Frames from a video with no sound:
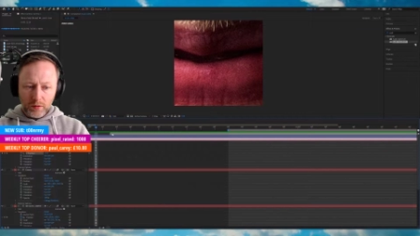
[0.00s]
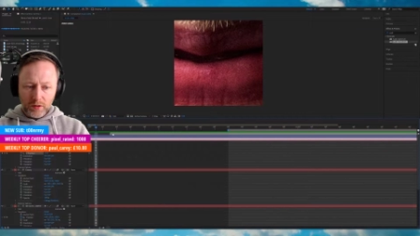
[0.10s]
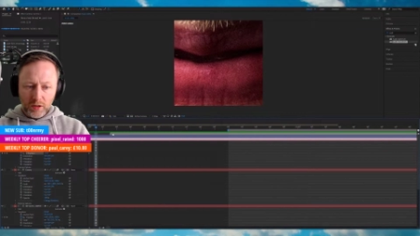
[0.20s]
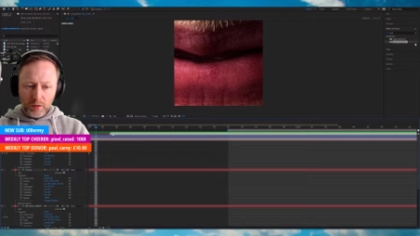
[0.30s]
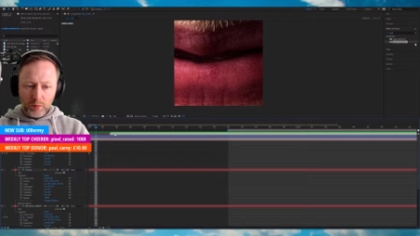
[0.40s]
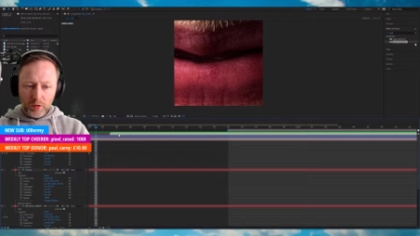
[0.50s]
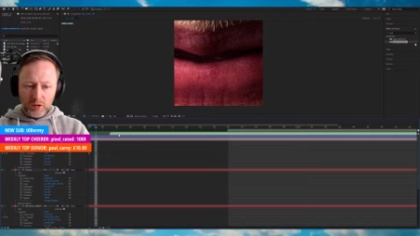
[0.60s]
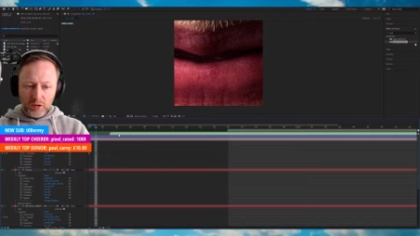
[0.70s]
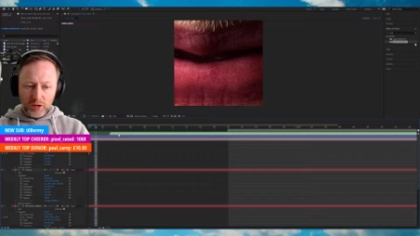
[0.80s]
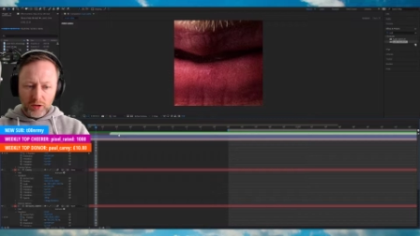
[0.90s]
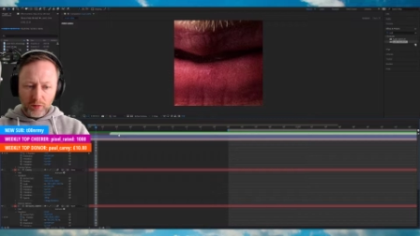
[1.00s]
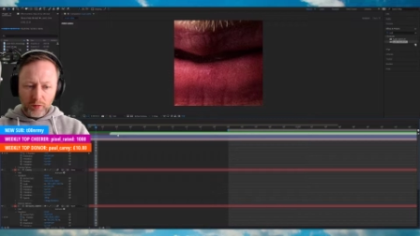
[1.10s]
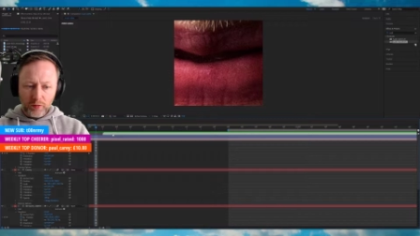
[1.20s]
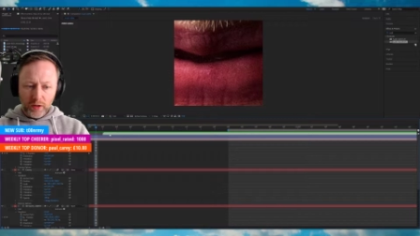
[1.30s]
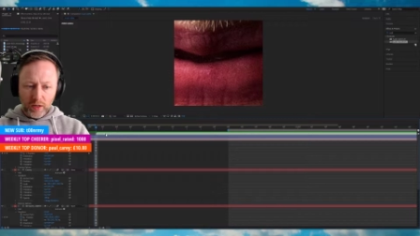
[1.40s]
Start the music just a
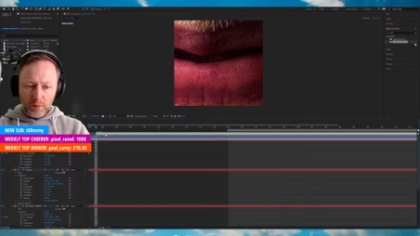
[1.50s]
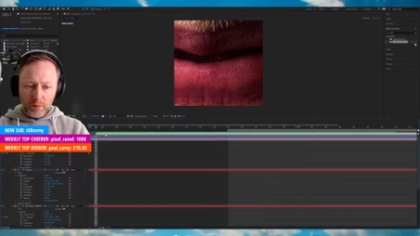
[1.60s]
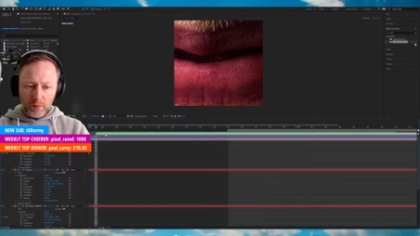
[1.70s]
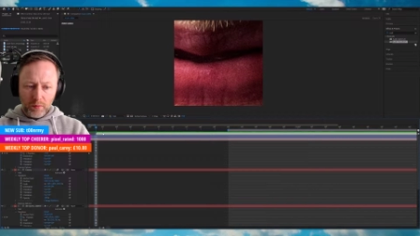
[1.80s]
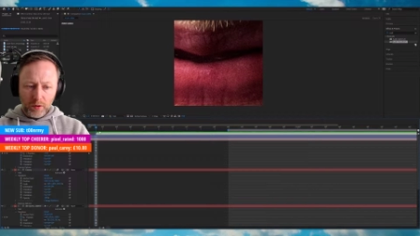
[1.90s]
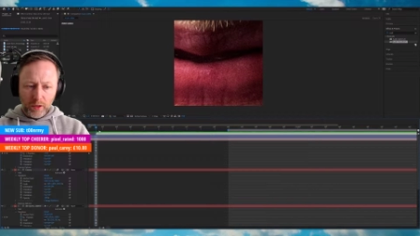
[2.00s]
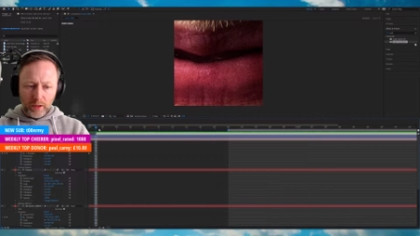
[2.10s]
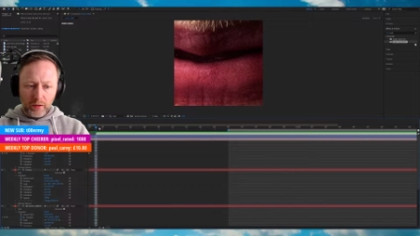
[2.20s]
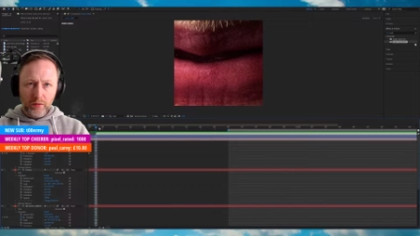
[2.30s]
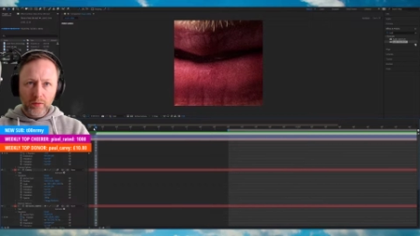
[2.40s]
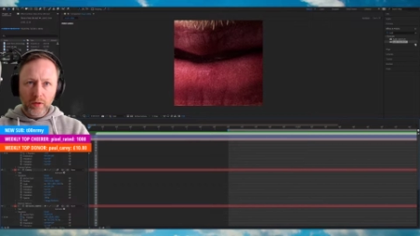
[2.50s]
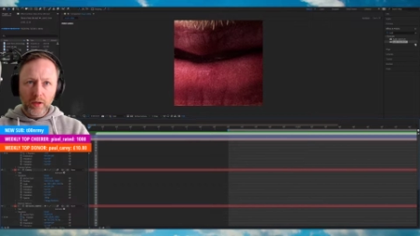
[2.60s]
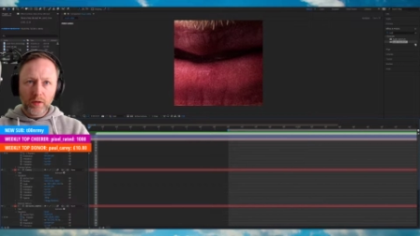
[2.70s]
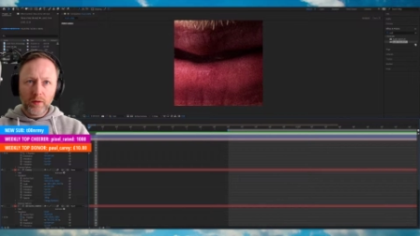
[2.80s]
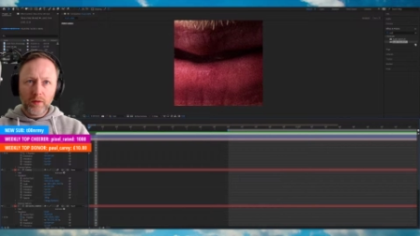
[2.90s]
frame later,
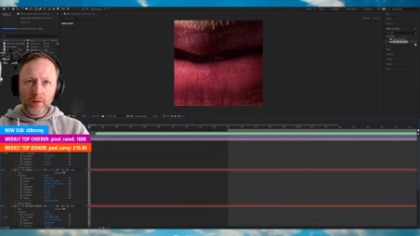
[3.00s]
right?